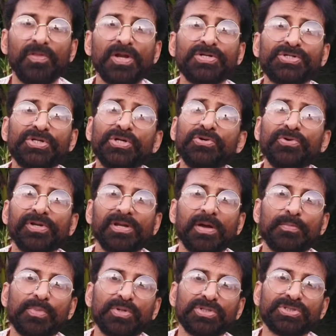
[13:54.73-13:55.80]
There are 2 in
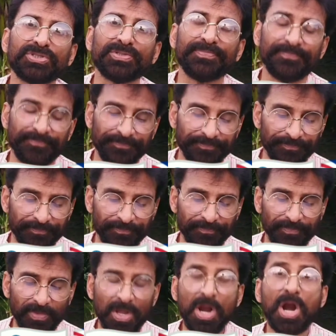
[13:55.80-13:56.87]
numbers.
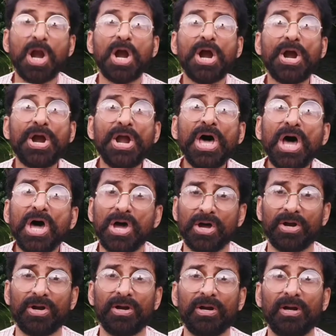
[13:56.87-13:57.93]

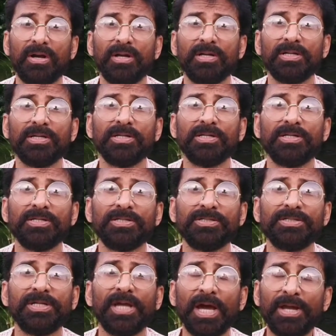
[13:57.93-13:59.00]
Ra.
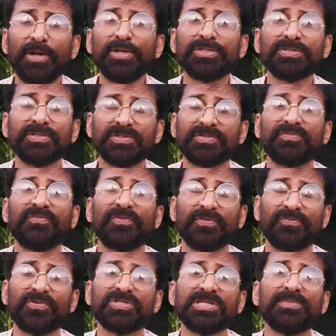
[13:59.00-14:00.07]
See, I know it's
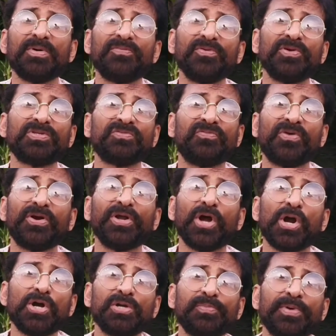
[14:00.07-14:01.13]
for some of you it's very
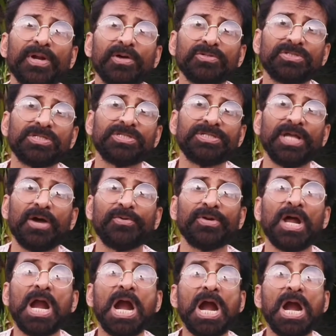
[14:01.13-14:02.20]
hard to pronounce this sound.